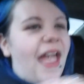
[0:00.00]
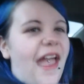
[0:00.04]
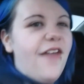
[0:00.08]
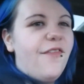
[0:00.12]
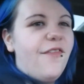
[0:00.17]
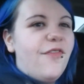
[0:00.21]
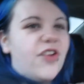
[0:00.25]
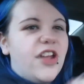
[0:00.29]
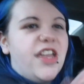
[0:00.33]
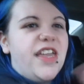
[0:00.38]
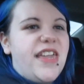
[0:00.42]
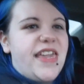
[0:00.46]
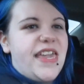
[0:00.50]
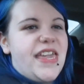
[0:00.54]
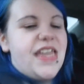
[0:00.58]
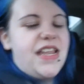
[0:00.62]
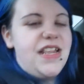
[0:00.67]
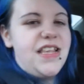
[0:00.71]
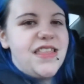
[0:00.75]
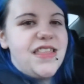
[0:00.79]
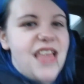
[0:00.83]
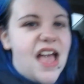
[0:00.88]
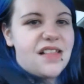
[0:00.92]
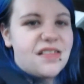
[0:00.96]
every kid
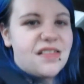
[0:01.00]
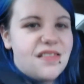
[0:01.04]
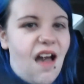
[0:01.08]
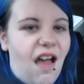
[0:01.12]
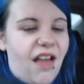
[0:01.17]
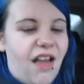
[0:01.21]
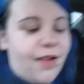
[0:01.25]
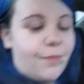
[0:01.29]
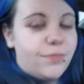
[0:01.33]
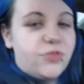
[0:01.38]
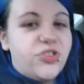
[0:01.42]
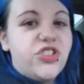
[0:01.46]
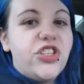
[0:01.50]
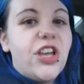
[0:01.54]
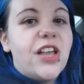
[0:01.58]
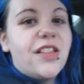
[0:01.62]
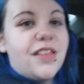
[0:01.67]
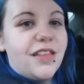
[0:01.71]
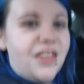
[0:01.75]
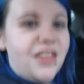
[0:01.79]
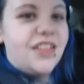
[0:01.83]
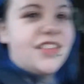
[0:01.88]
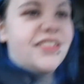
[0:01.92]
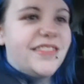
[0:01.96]
in that lineup
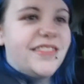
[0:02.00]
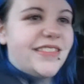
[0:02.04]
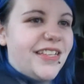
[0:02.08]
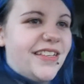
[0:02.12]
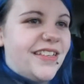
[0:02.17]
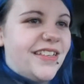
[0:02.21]
jealous.